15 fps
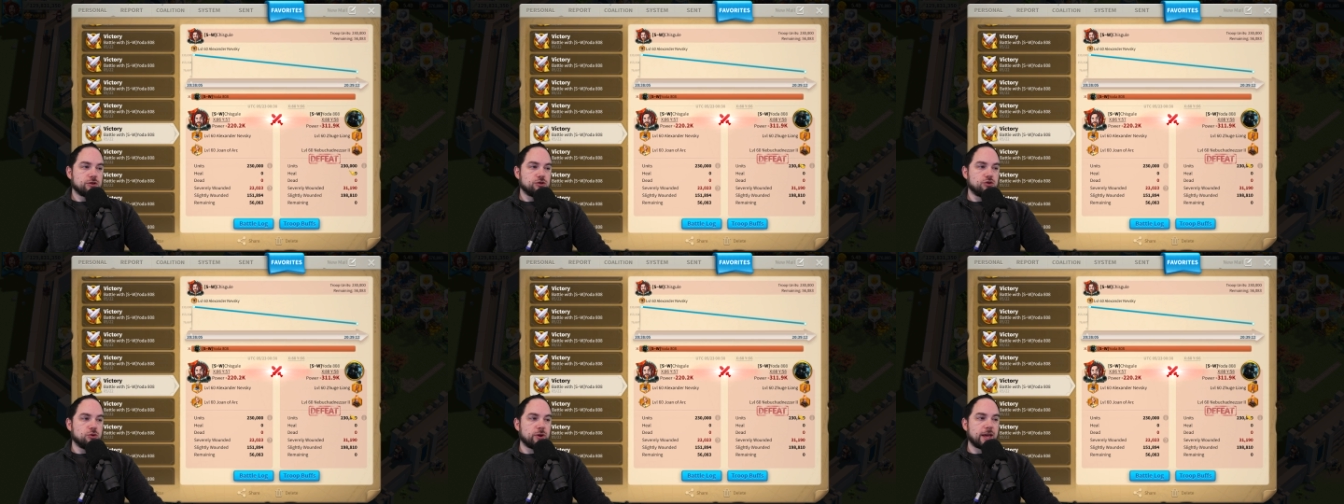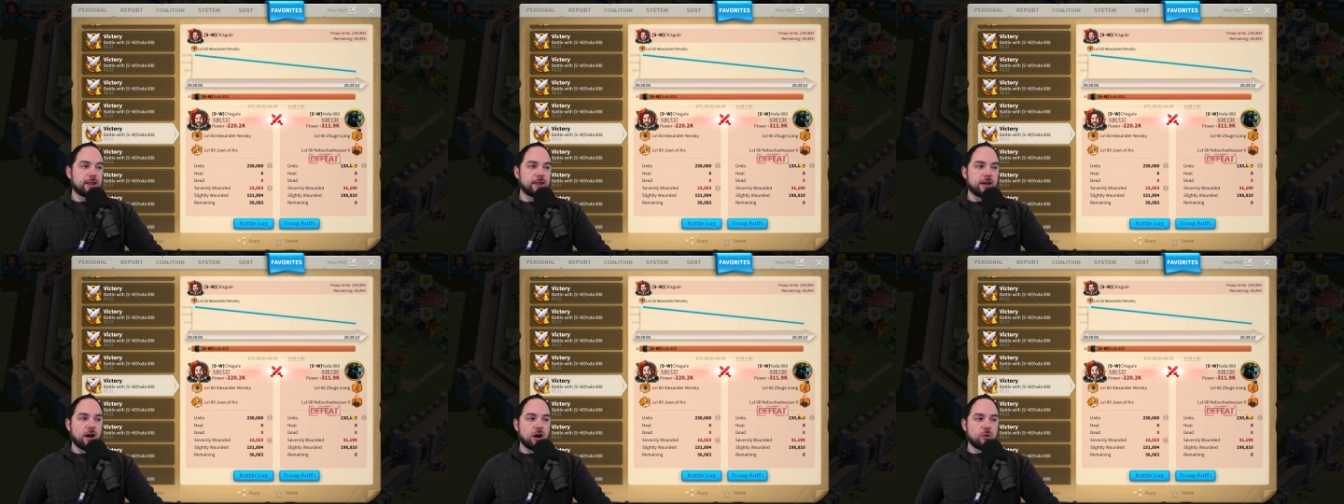Zhuge
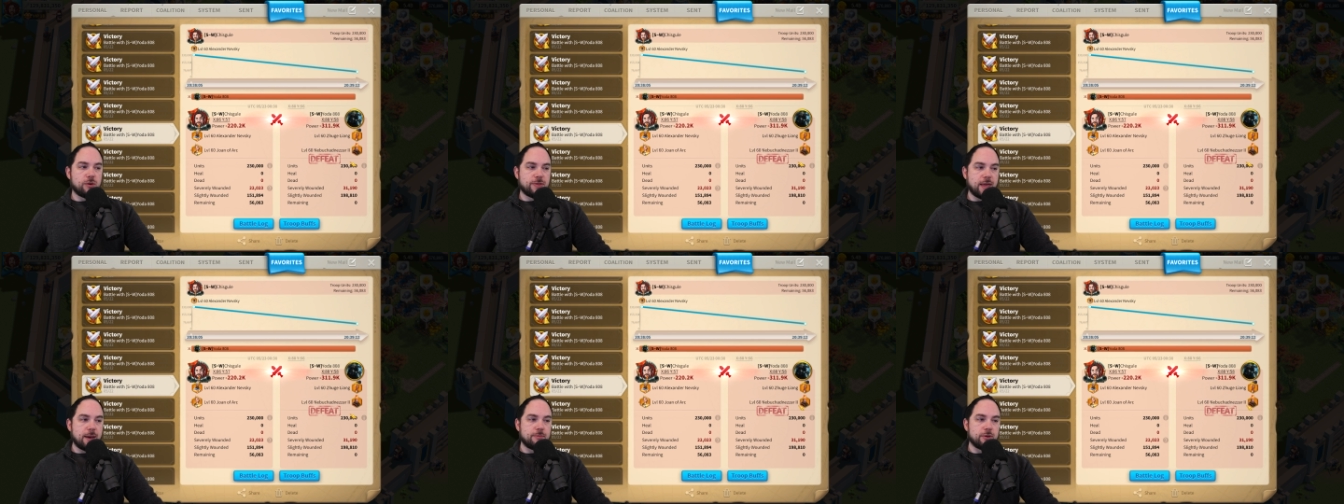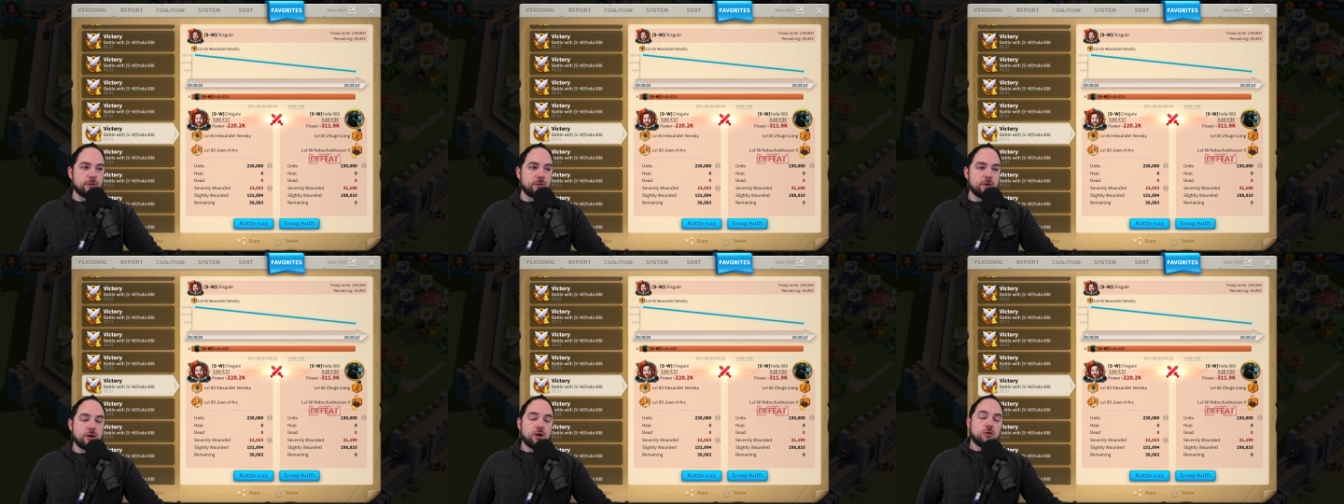Liang with
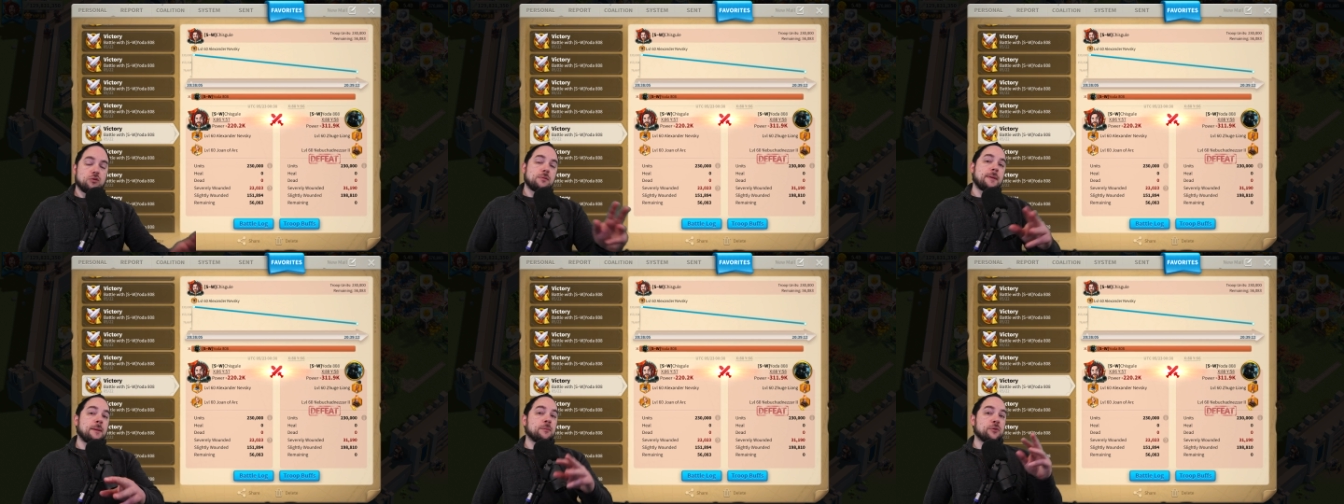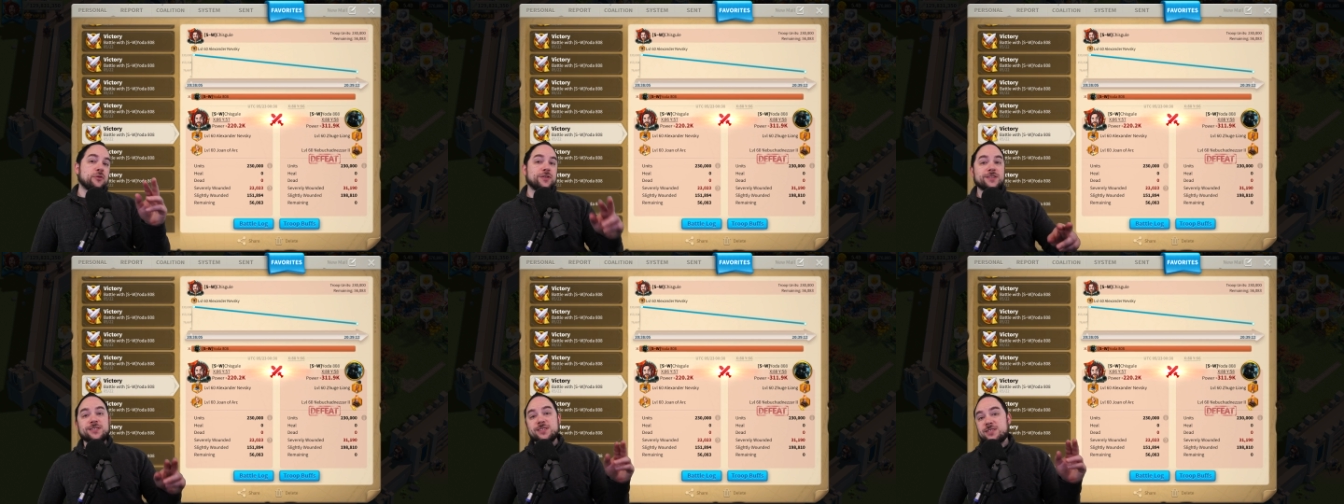Nebu. Remember,
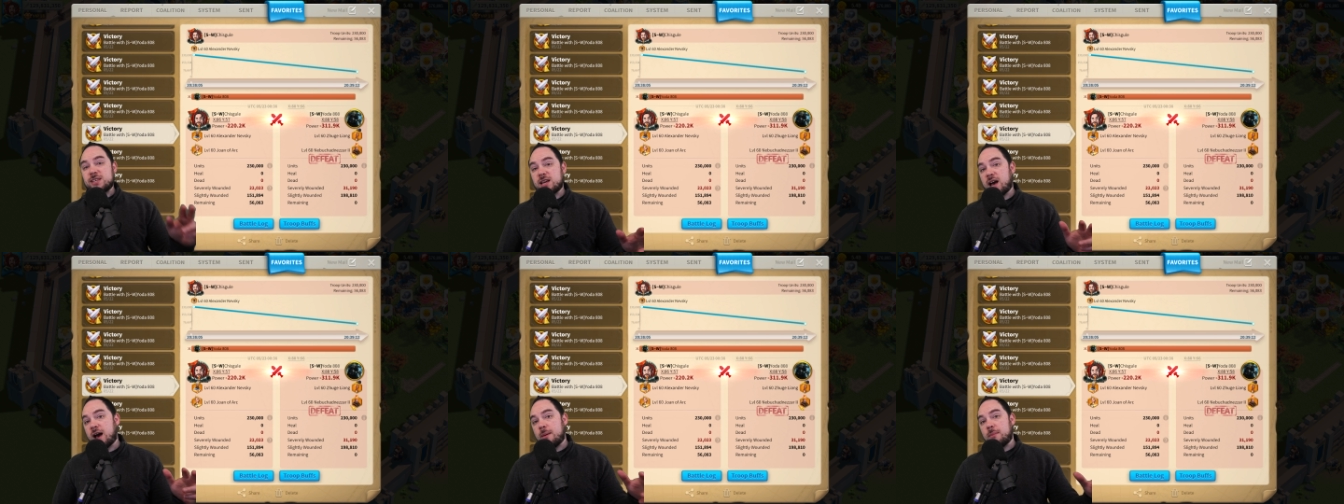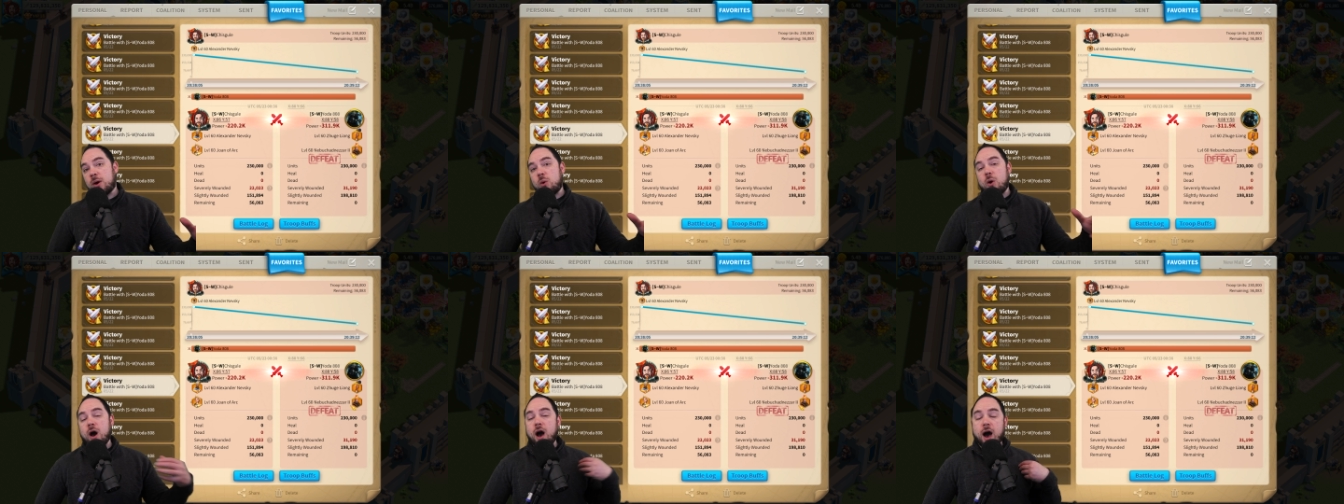this is the
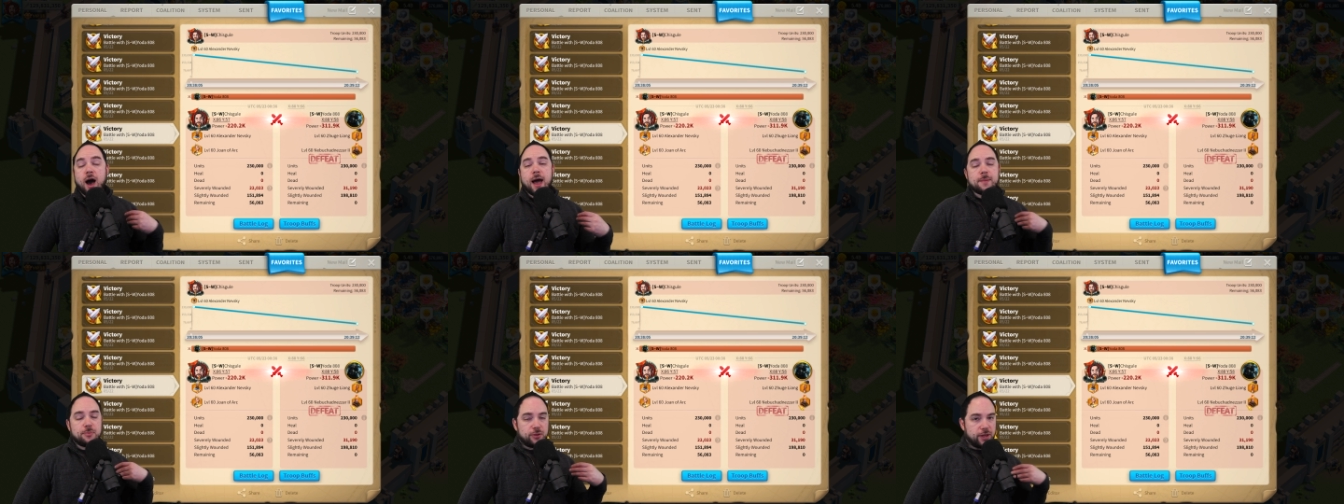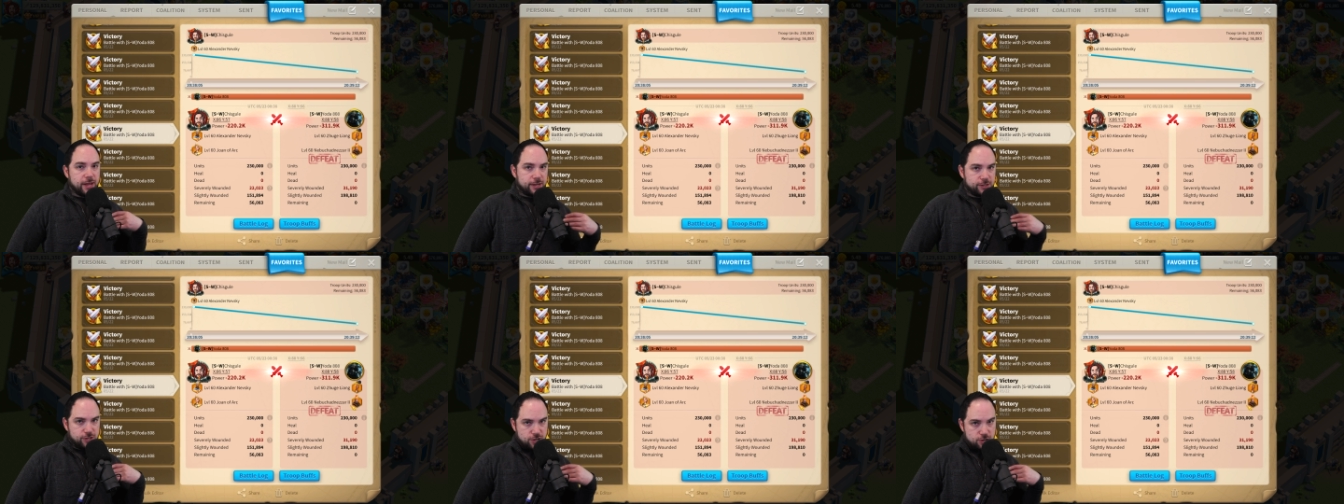combo I
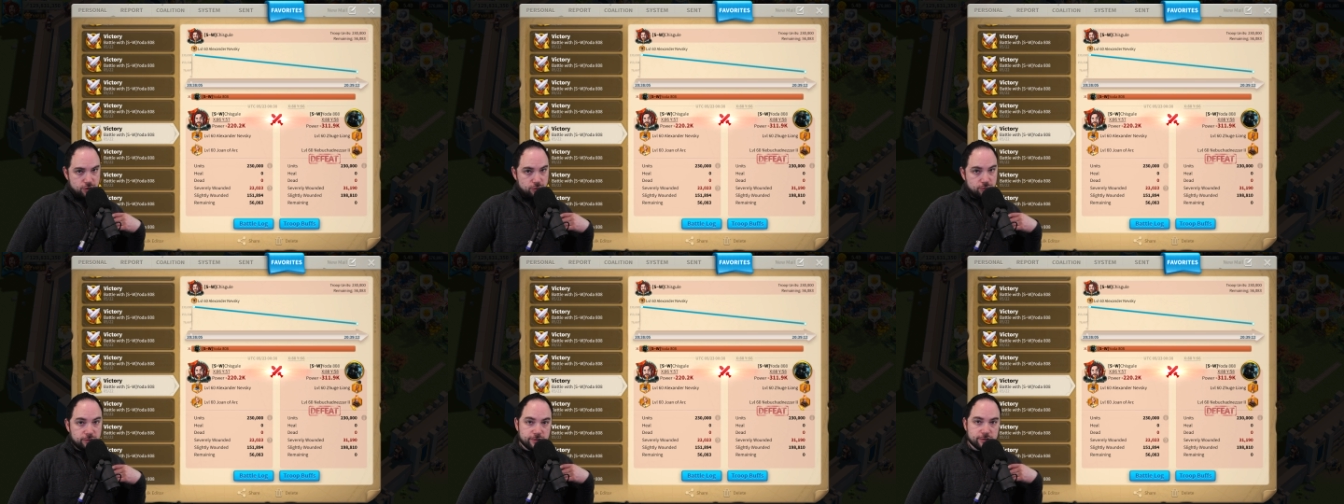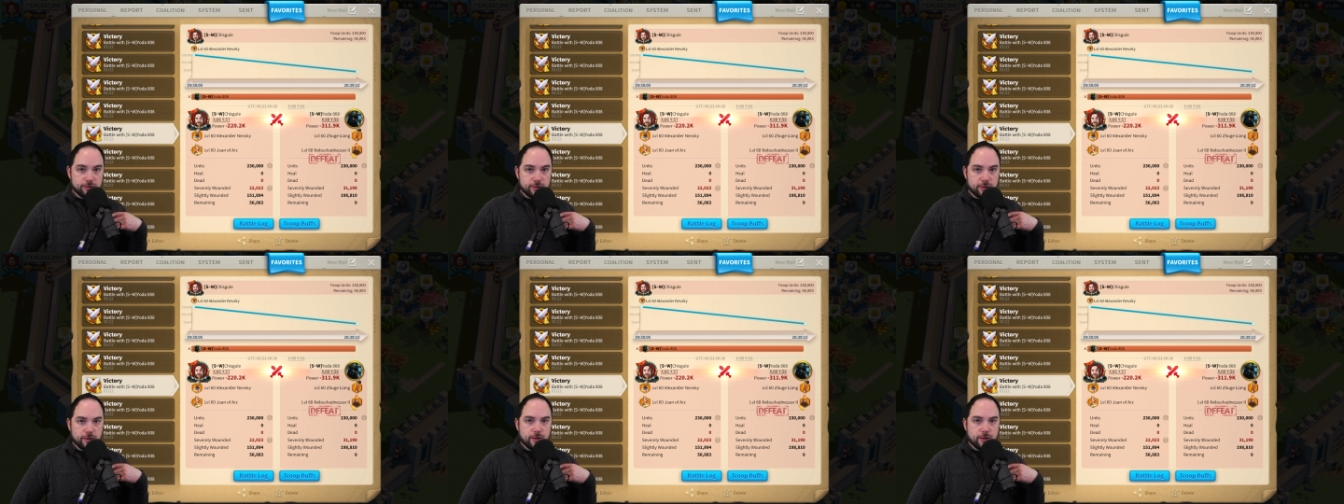plan to use